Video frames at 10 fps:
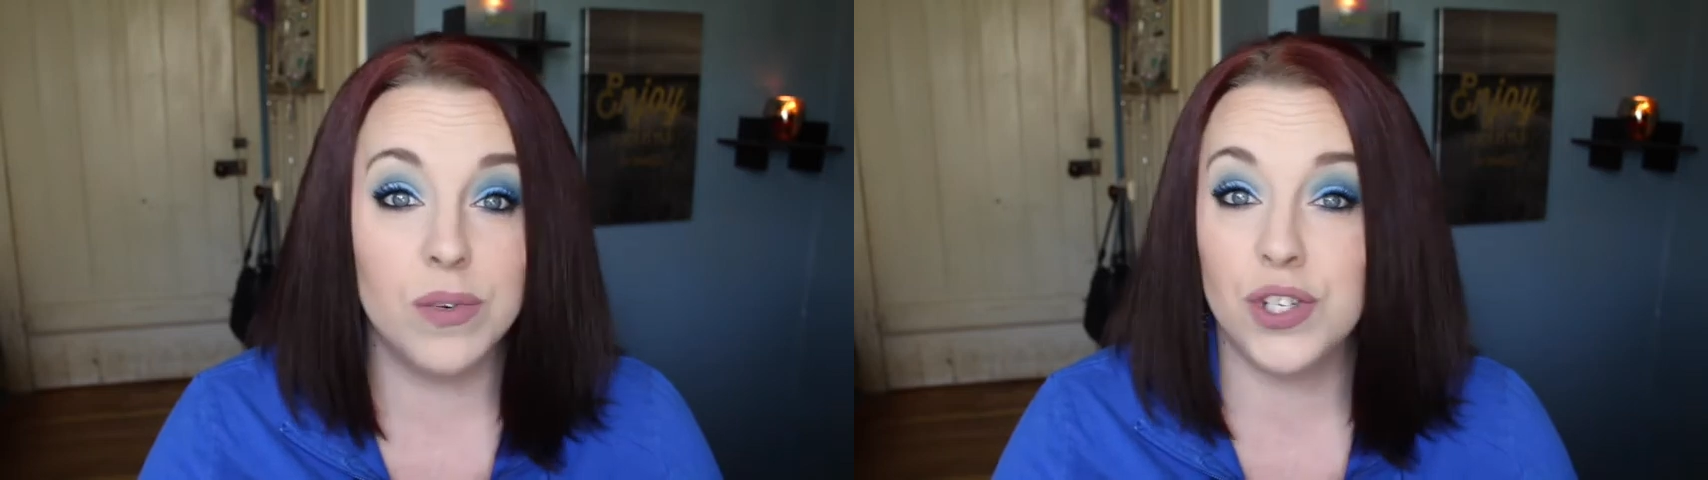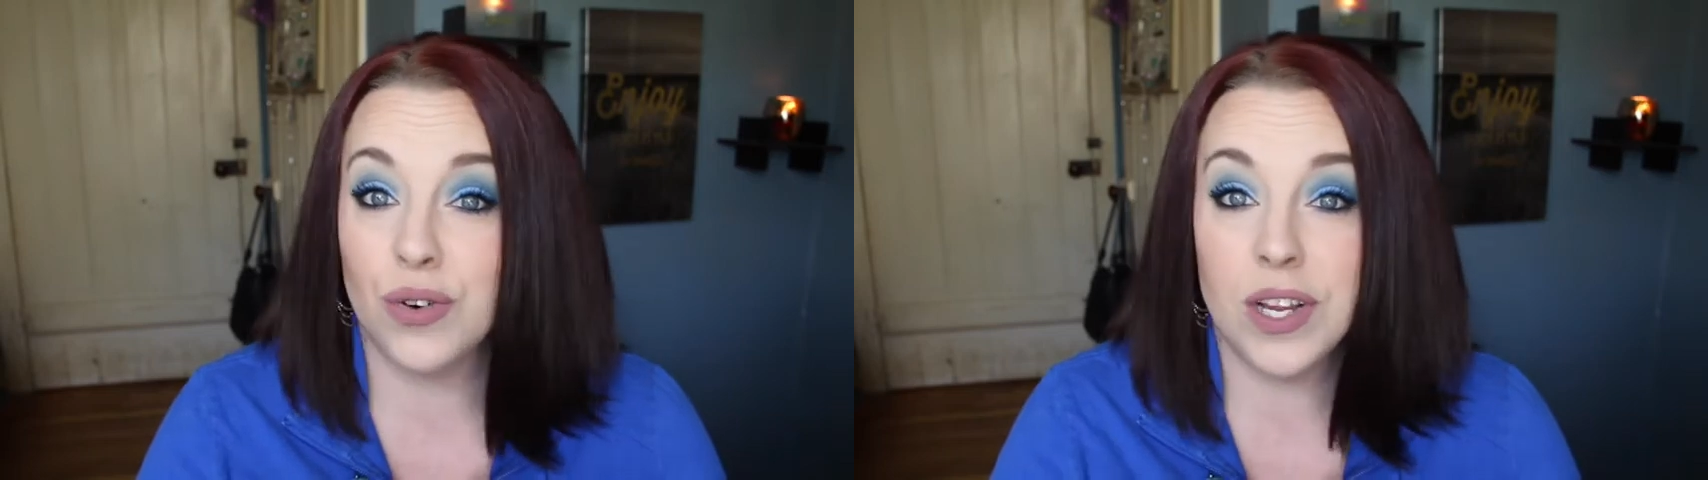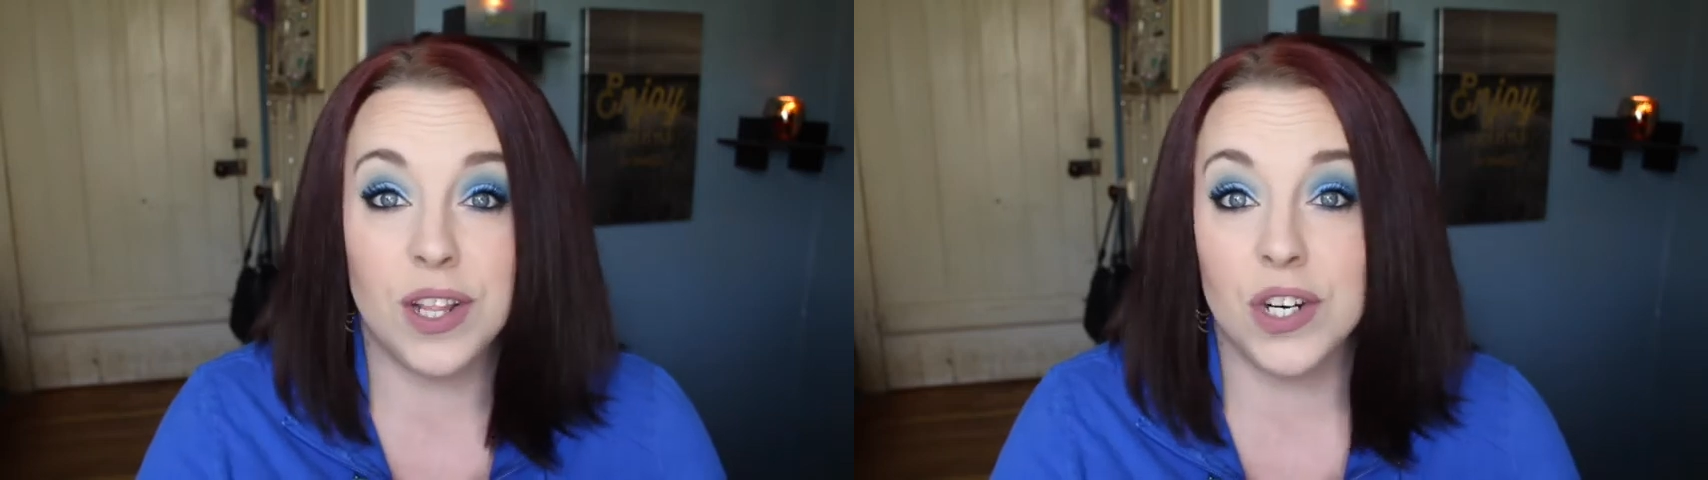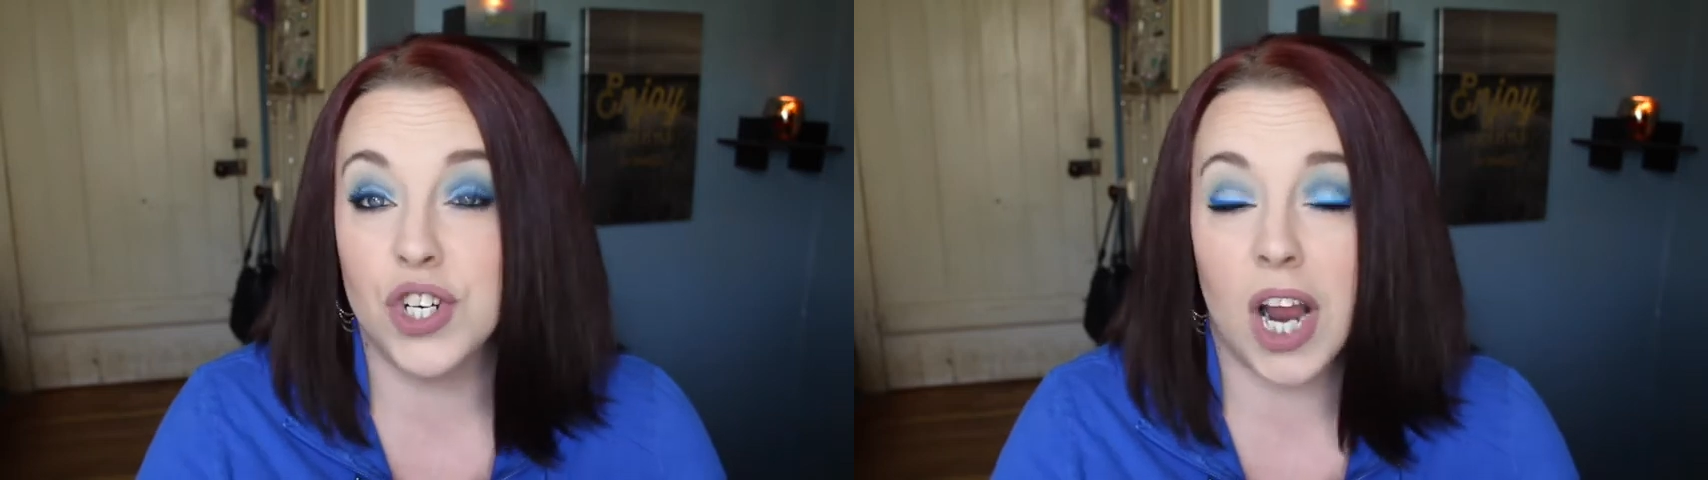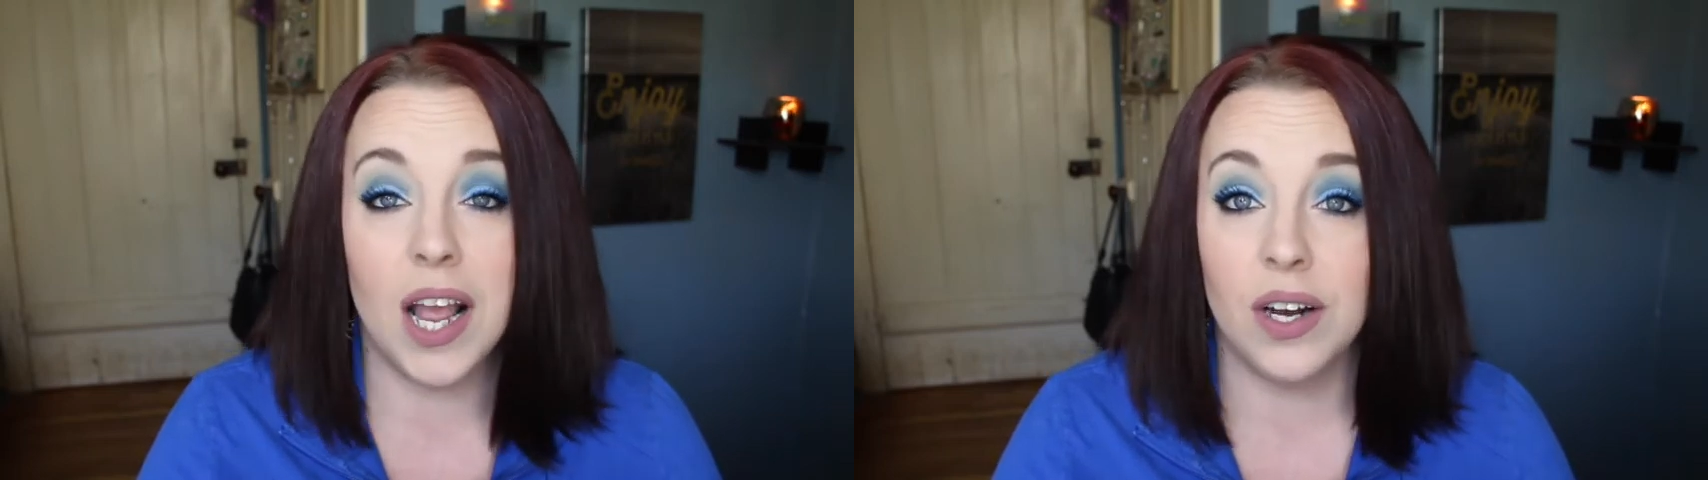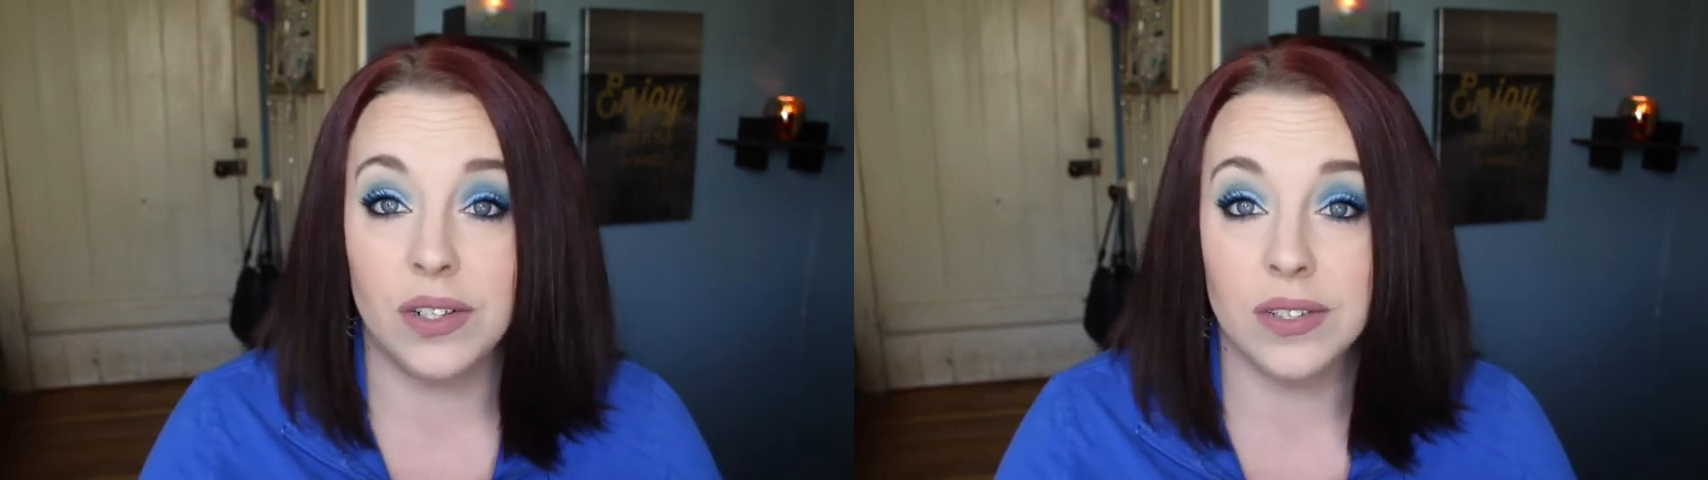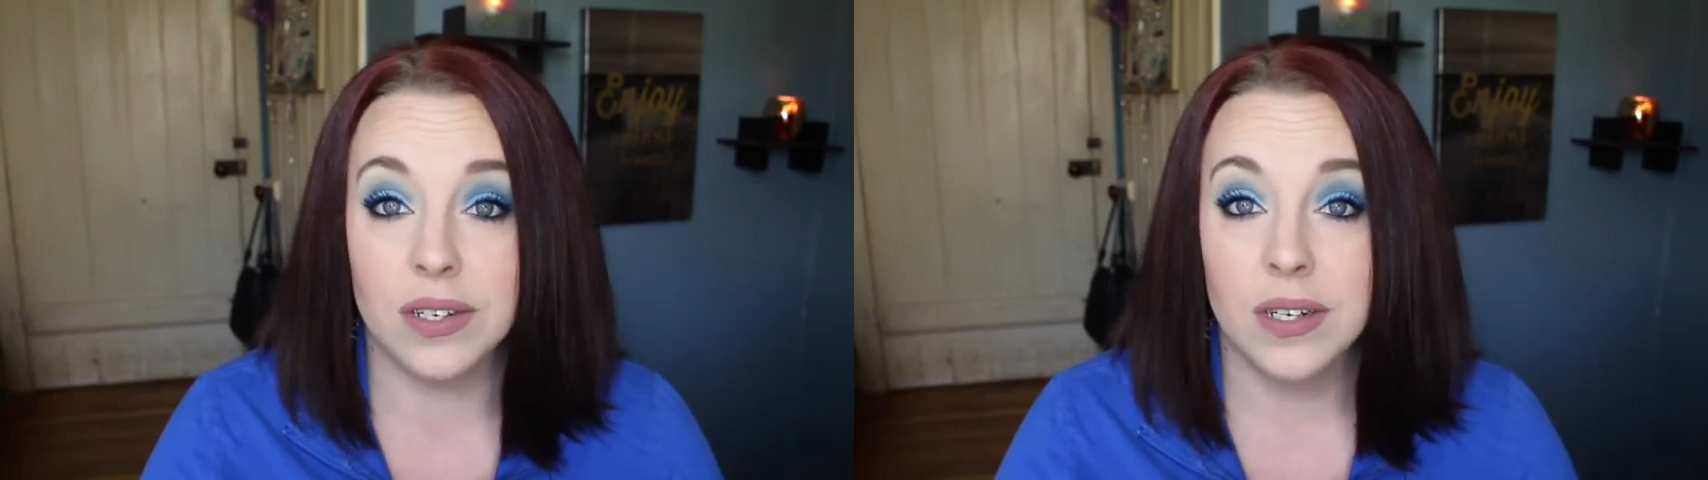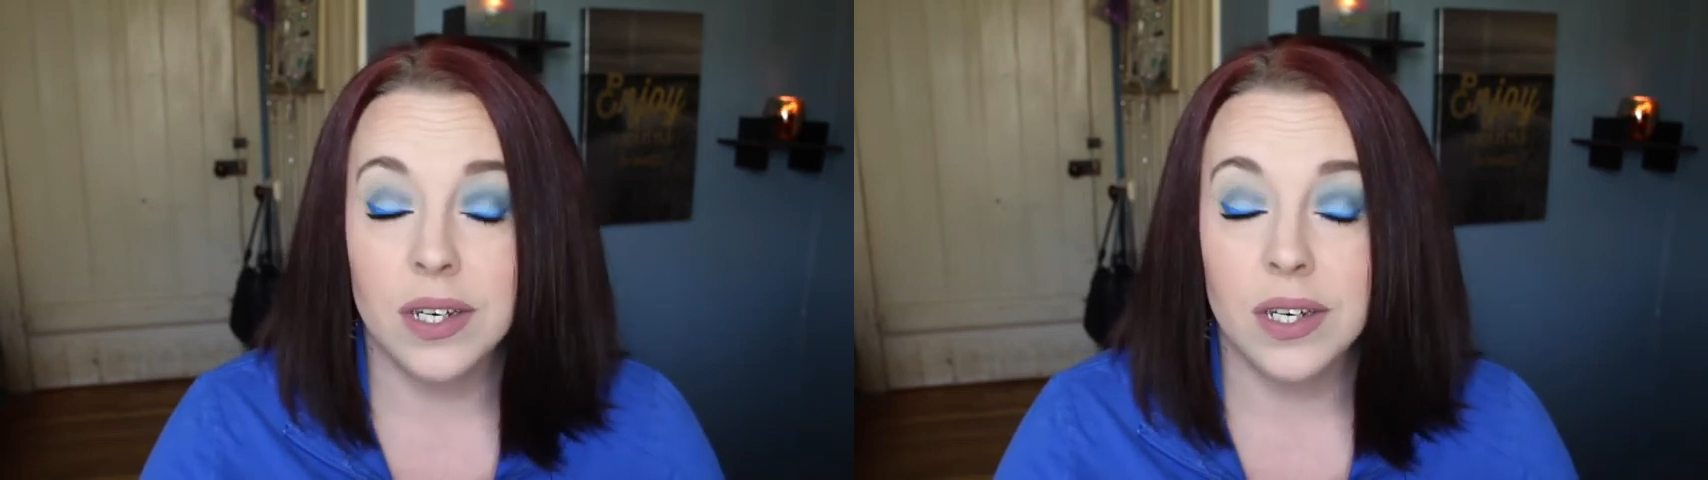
would treat their child.